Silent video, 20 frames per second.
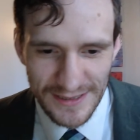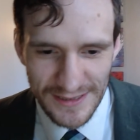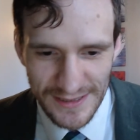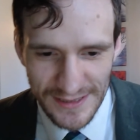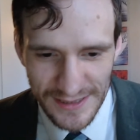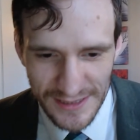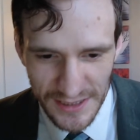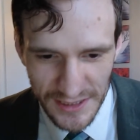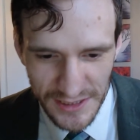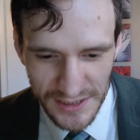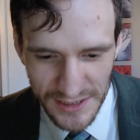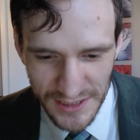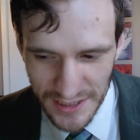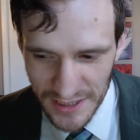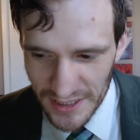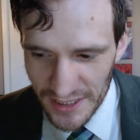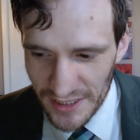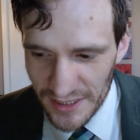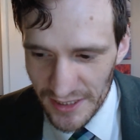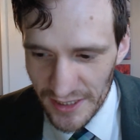
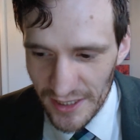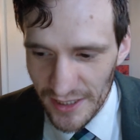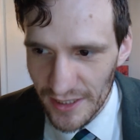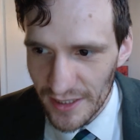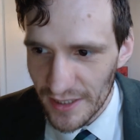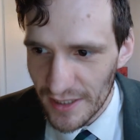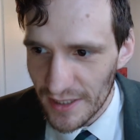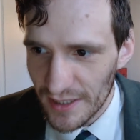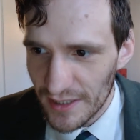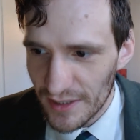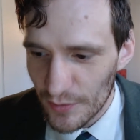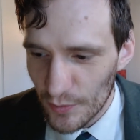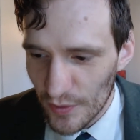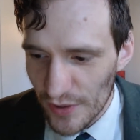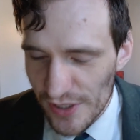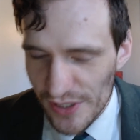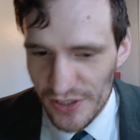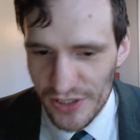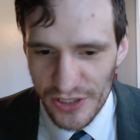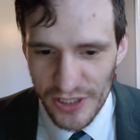16,
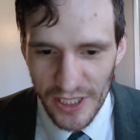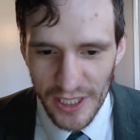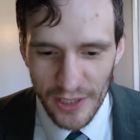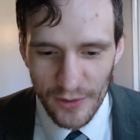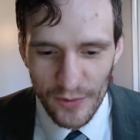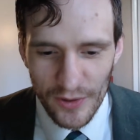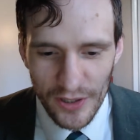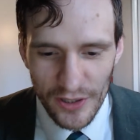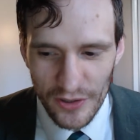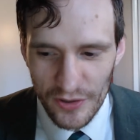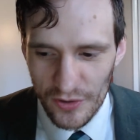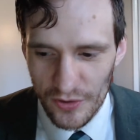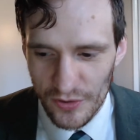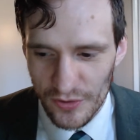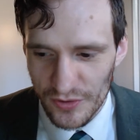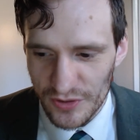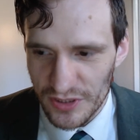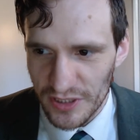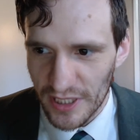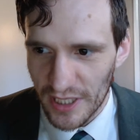which anyone
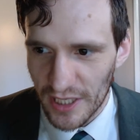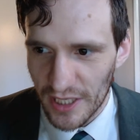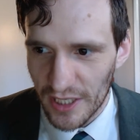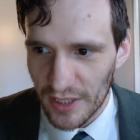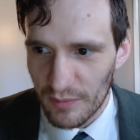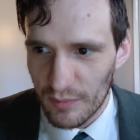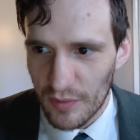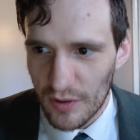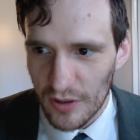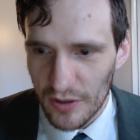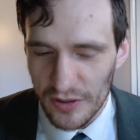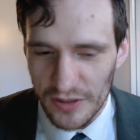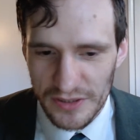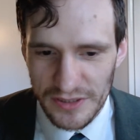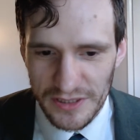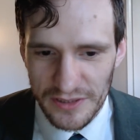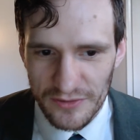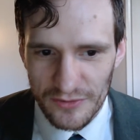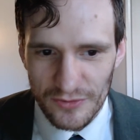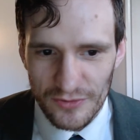who's a Parks
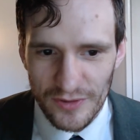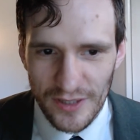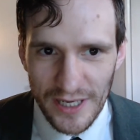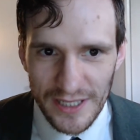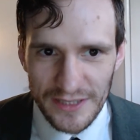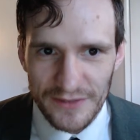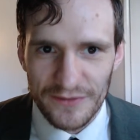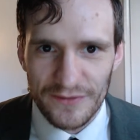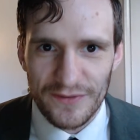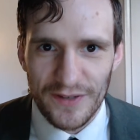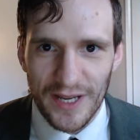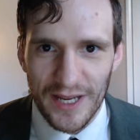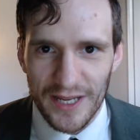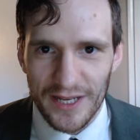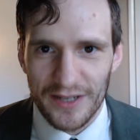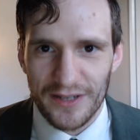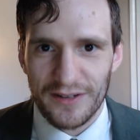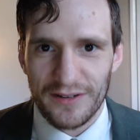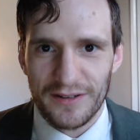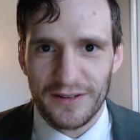and Rec
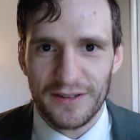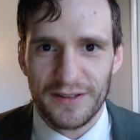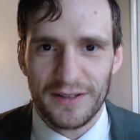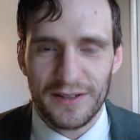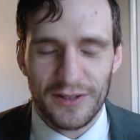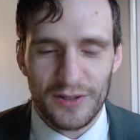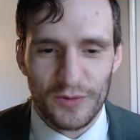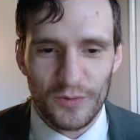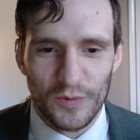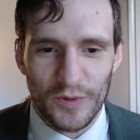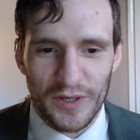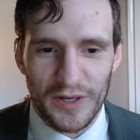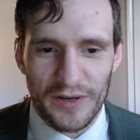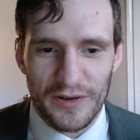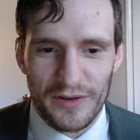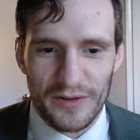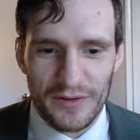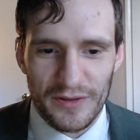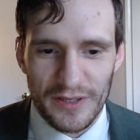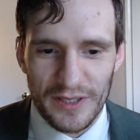fan would
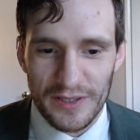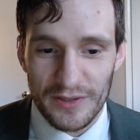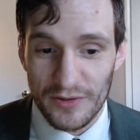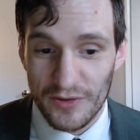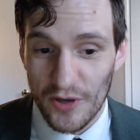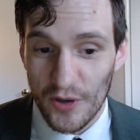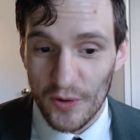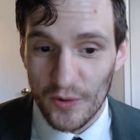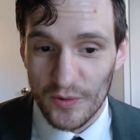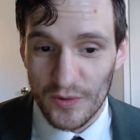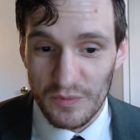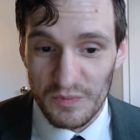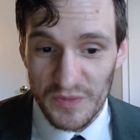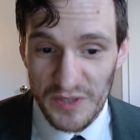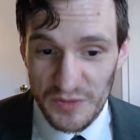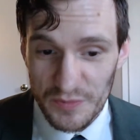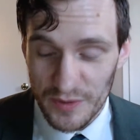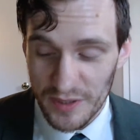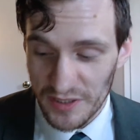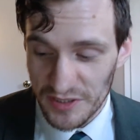know the
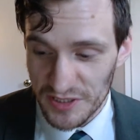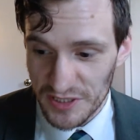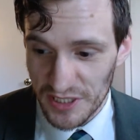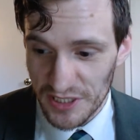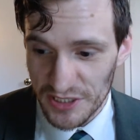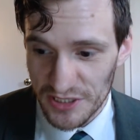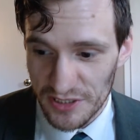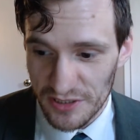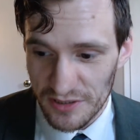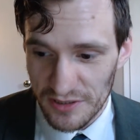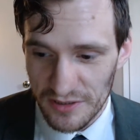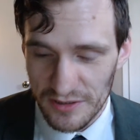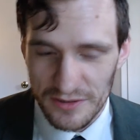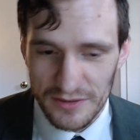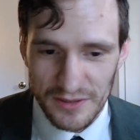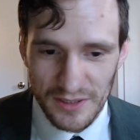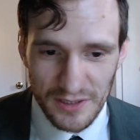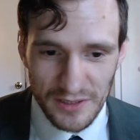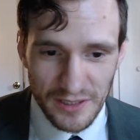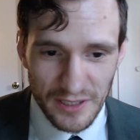mispronunciation
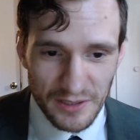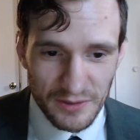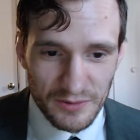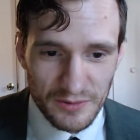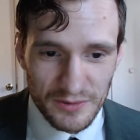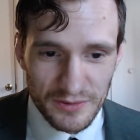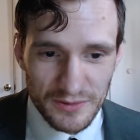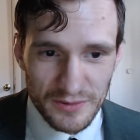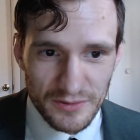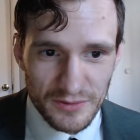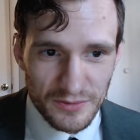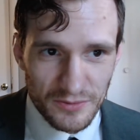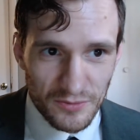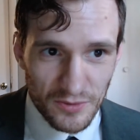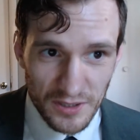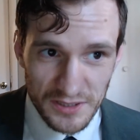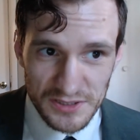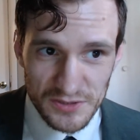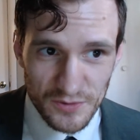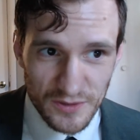that
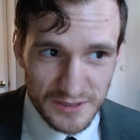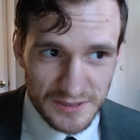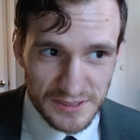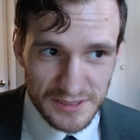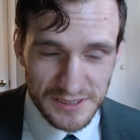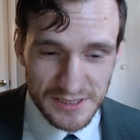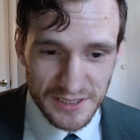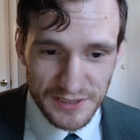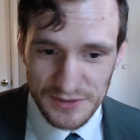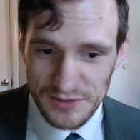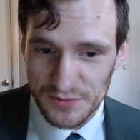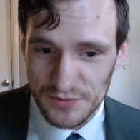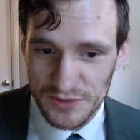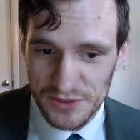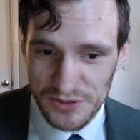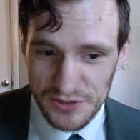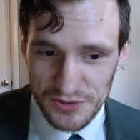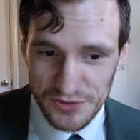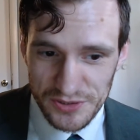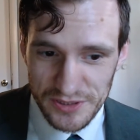Ron Swanson says, which
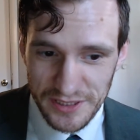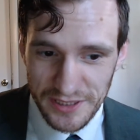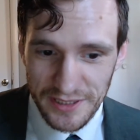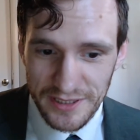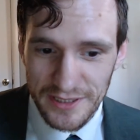is usually